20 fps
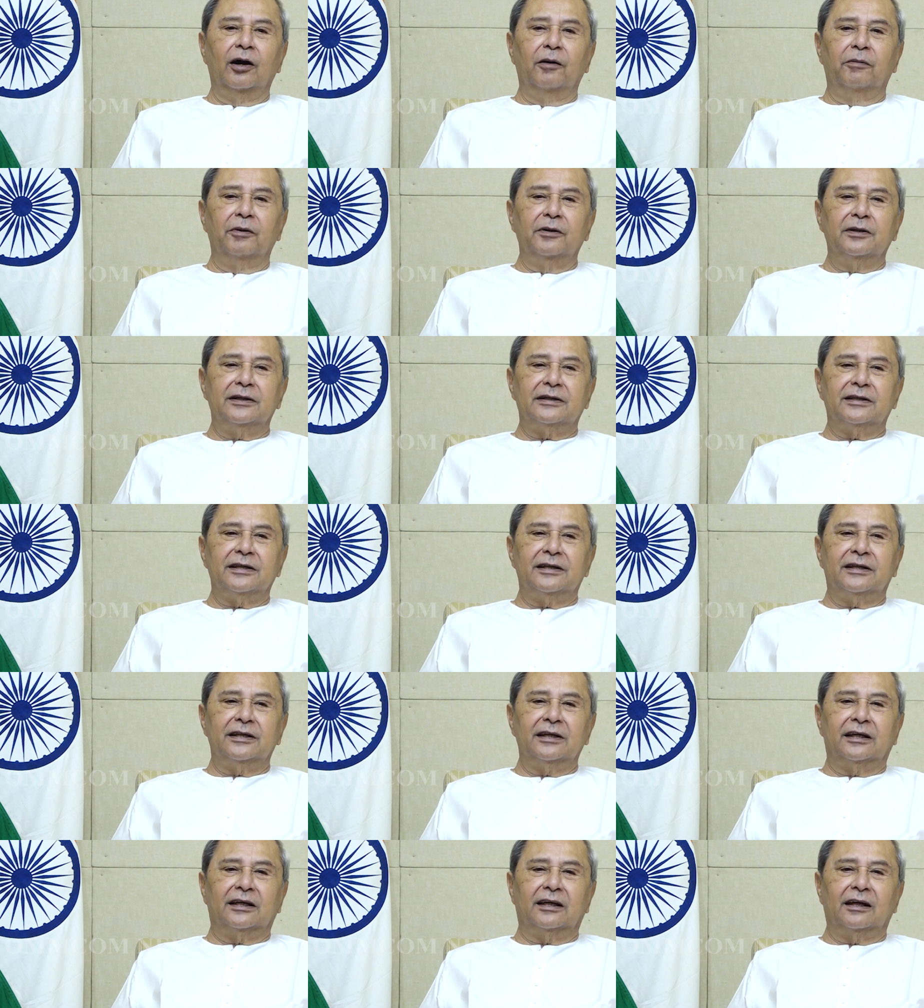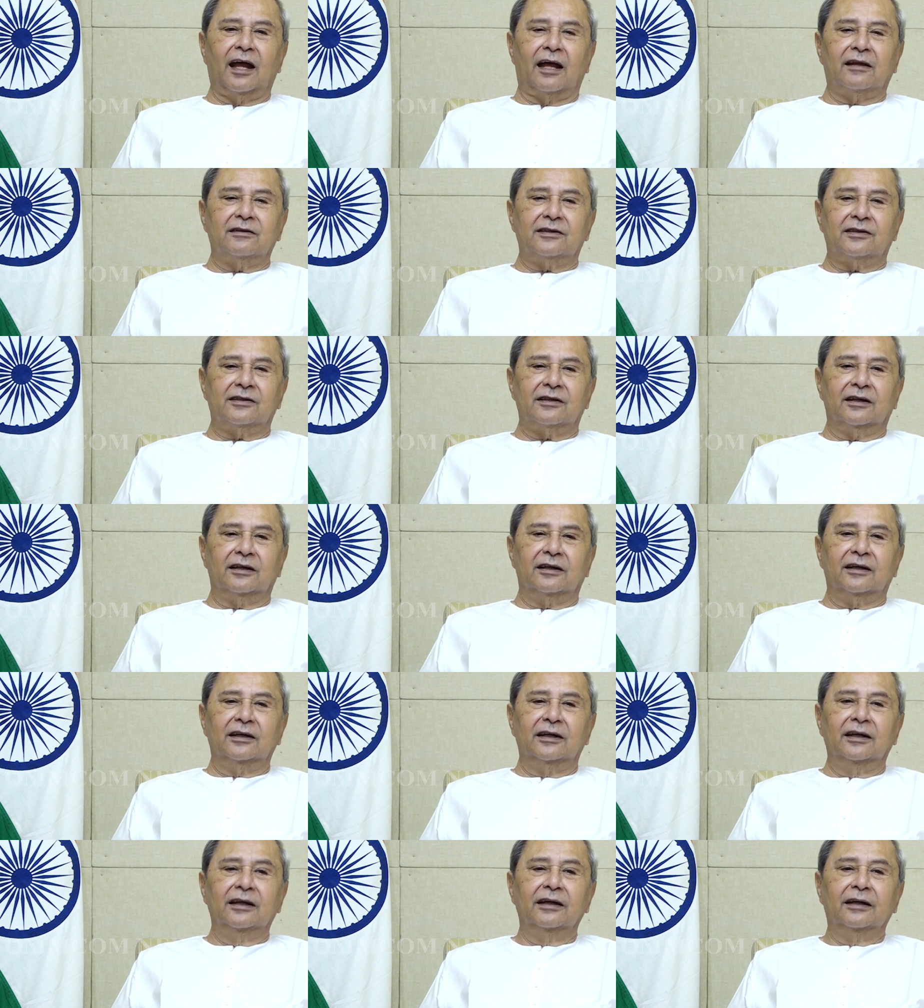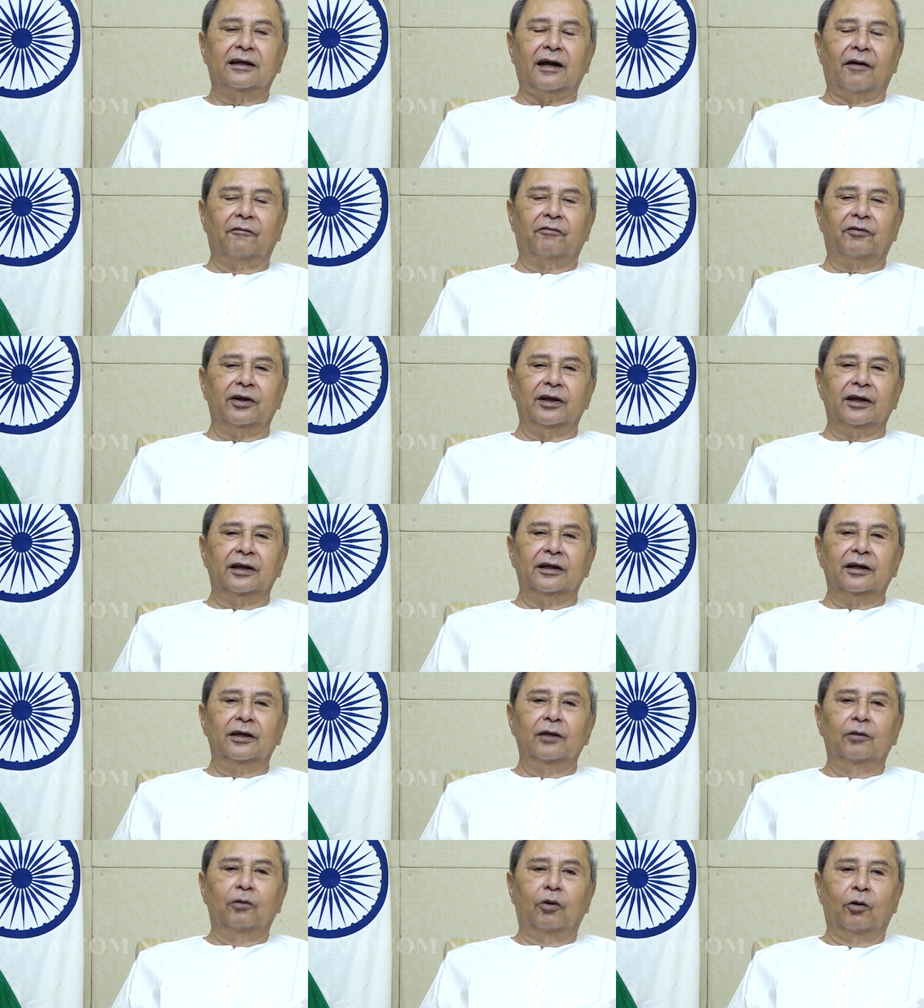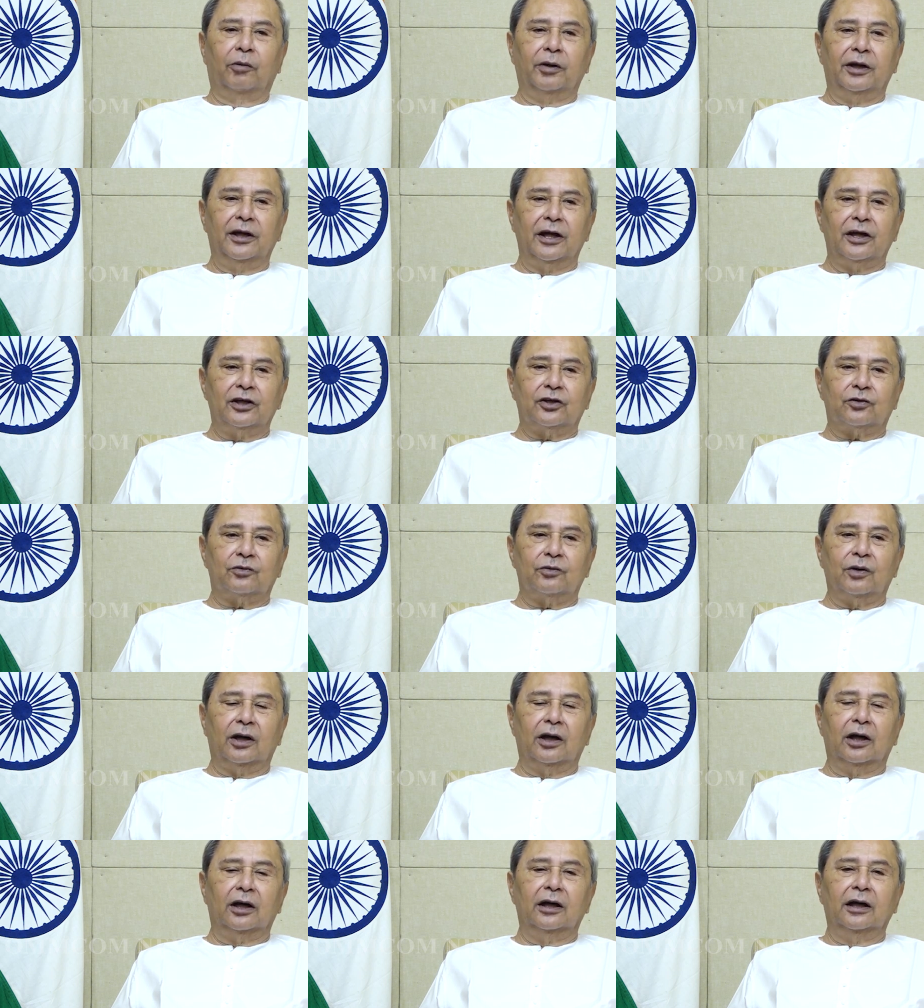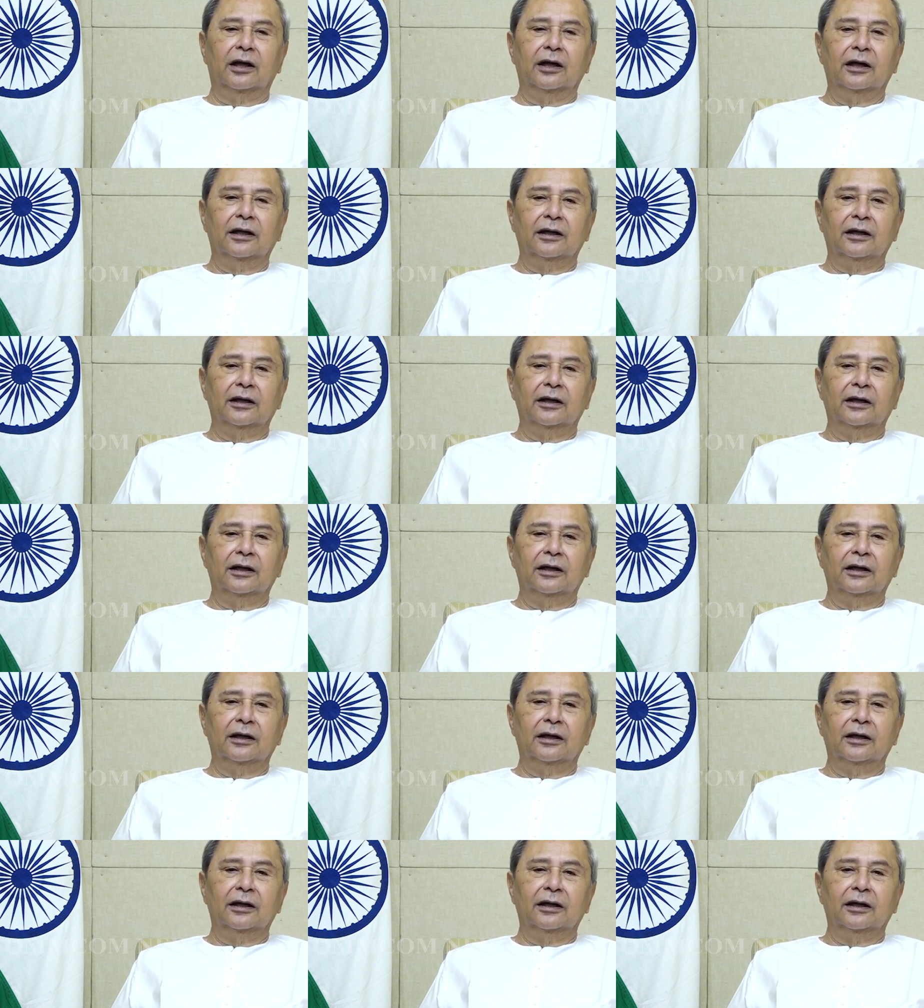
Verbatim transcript: urban city cluster covering Bhubaneswar,